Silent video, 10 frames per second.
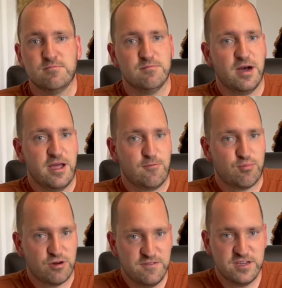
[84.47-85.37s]
My
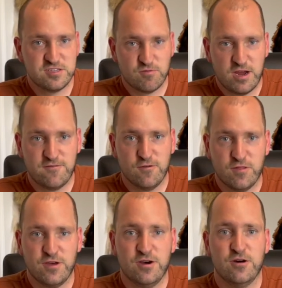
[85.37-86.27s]
previous rifle,
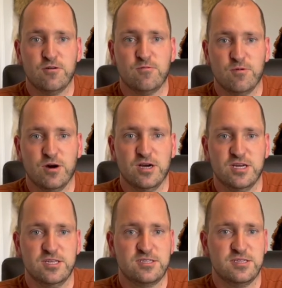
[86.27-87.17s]
though,
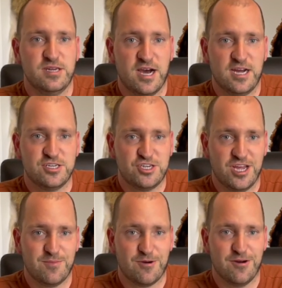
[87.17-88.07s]
was not
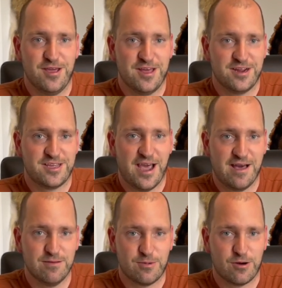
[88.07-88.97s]
chambered in a
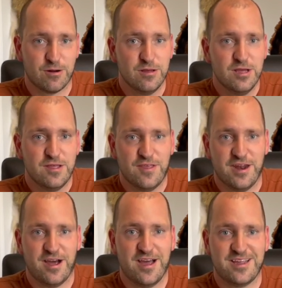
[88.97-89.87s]
caliber
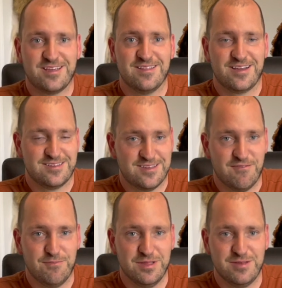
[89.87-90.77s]
that like a
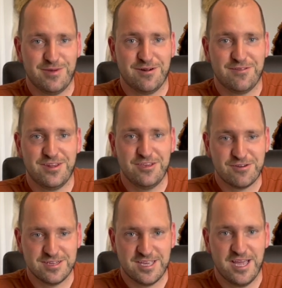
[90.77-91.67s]
7mm that you
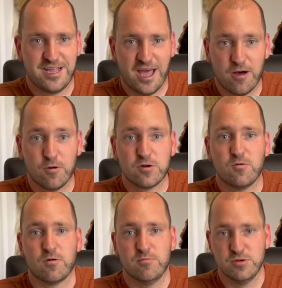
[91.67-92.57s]
can take elk
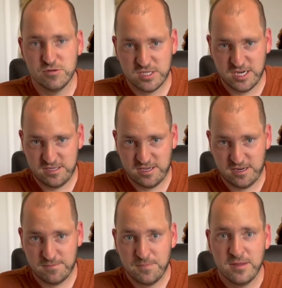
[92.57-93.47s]
or moose
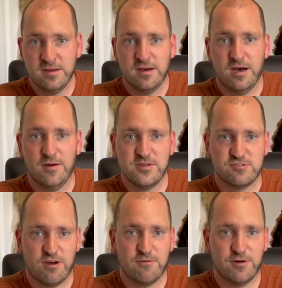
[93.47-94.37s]
hunting. And
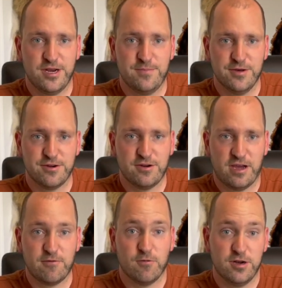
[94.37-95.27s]
so I wanted
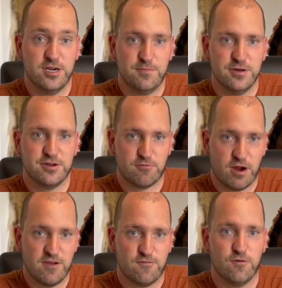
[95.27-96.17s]
to build a
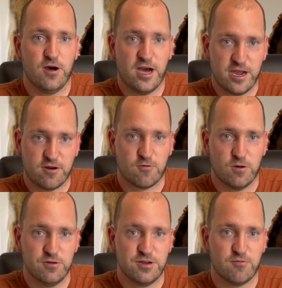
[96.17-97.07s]
rifle, a higher
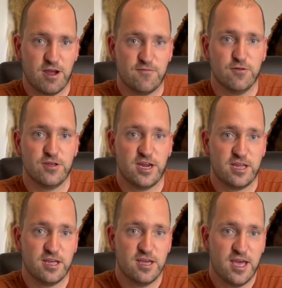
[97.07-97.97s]
quality rifle than
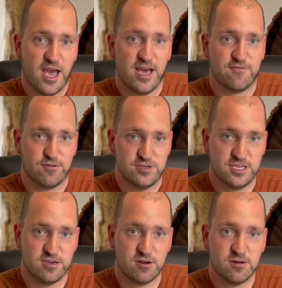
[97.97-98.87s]
I had for
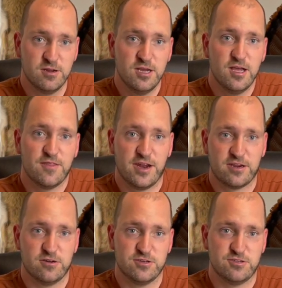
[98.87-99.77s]
deer, that I
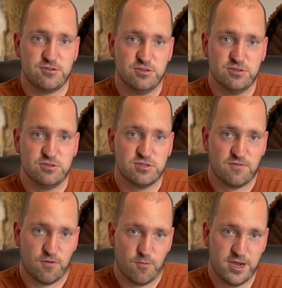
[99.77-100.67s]
could also use
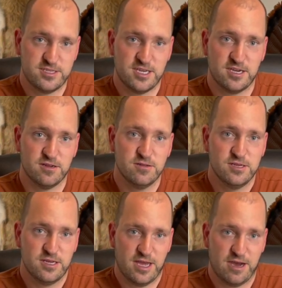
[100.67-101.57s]
for whitetail
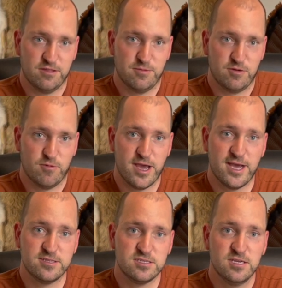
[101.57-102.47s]
out in the
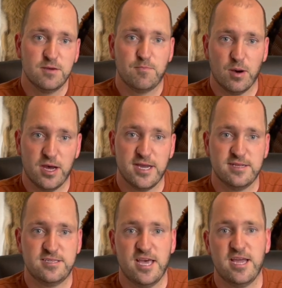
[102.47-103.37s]
Midwest,
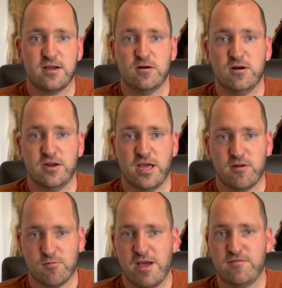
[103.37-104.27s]
but take on a
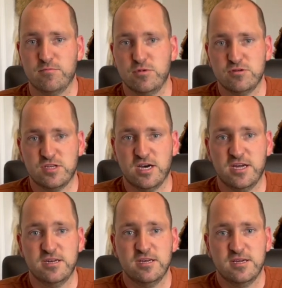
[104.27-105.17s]
rifle moose
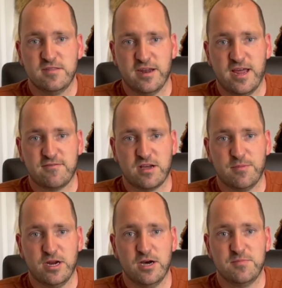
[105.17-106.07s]
hunt that I have
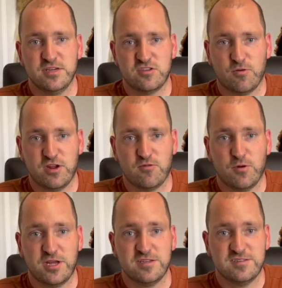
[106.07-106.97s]
coming up in
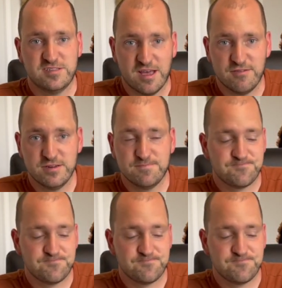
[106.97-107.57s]
2027.